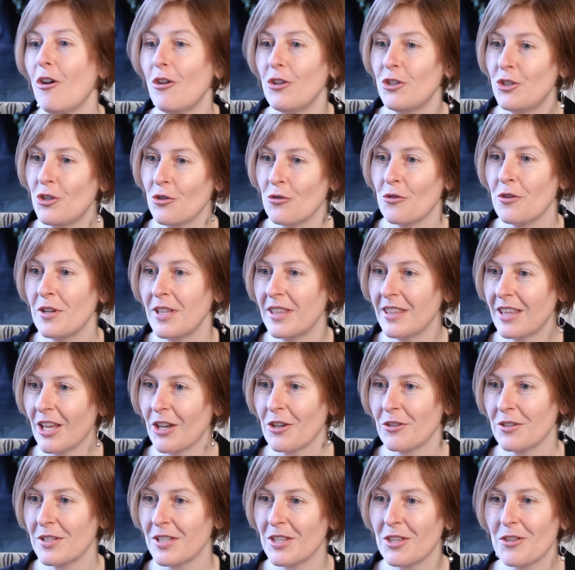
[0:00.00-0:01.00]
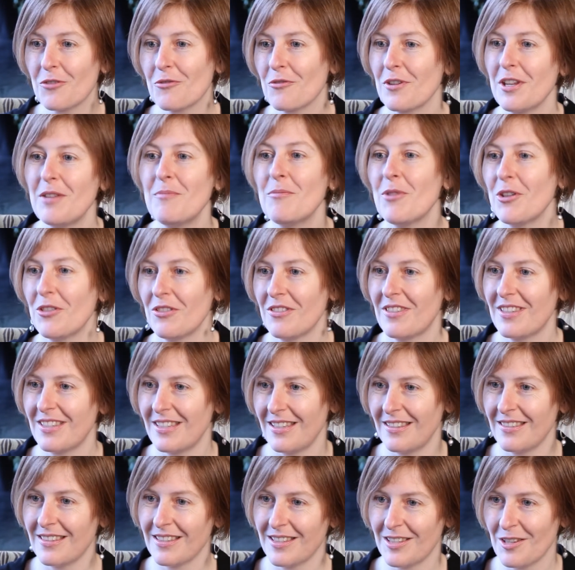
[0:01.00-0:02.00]
during those 3 months
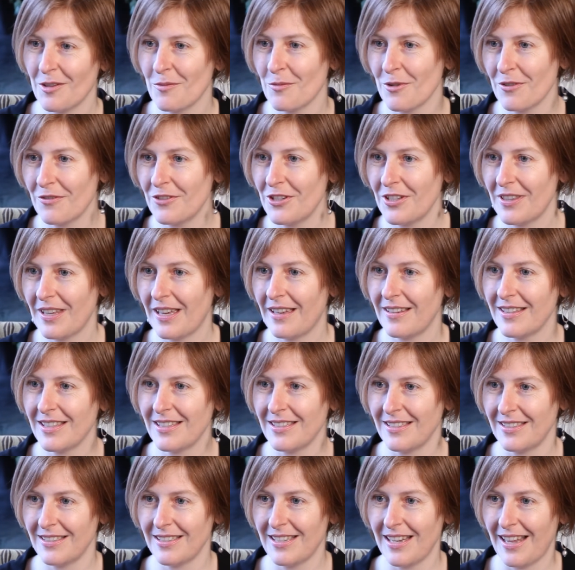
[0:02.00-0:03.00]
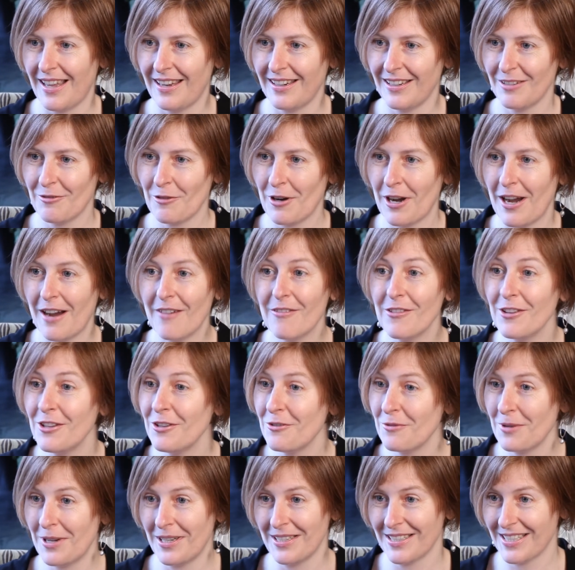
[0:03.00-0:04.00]
in the summer of 2010, wherever
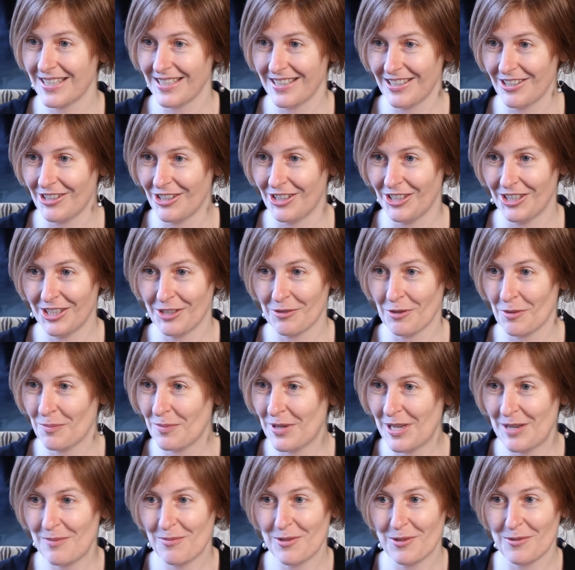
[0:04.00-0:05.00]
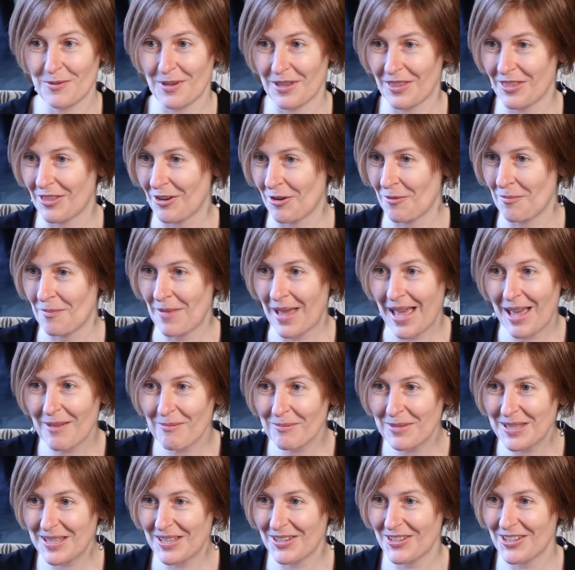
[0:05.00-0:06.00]
you went in Hull, there were people with their
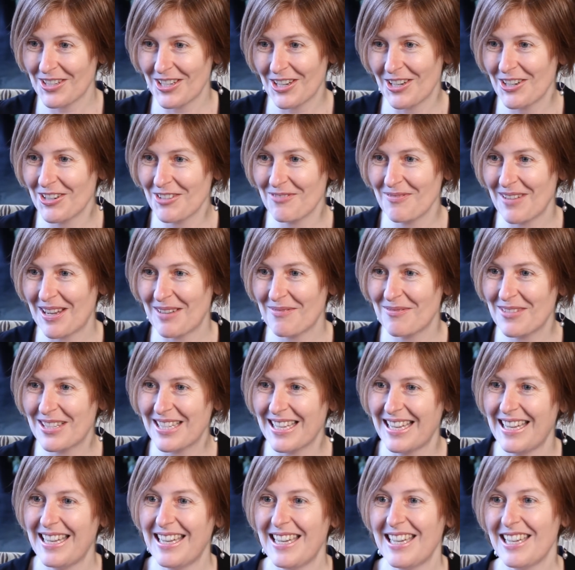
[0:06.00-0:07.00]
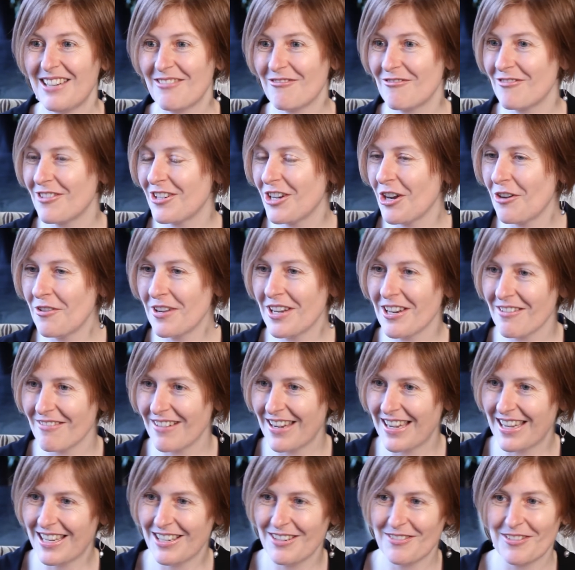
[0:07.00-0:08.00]
maps, their toad maps, going
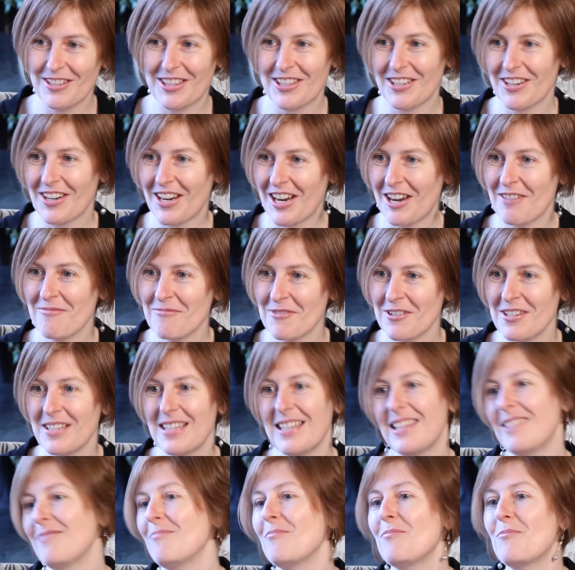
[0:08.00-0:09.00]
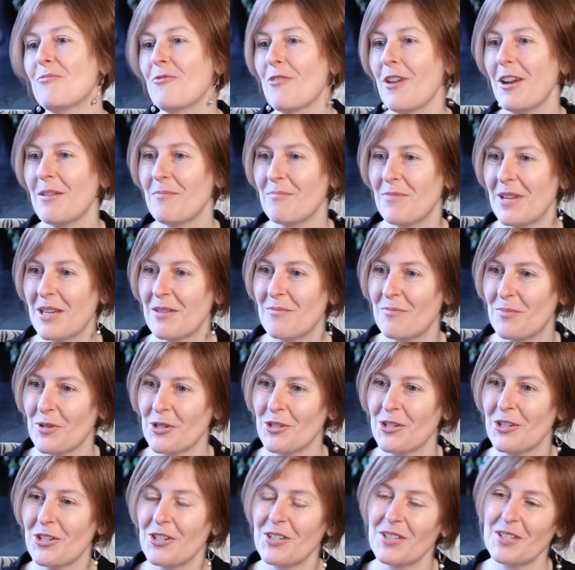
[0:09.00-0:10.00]
around with their cameras in great big
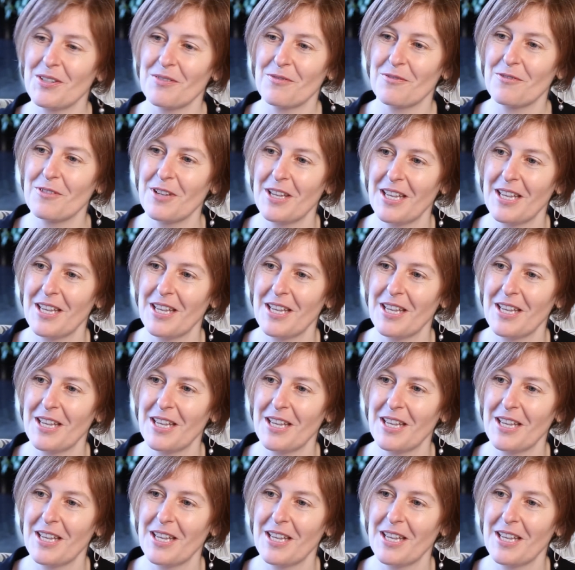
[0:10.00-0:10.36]
bunches of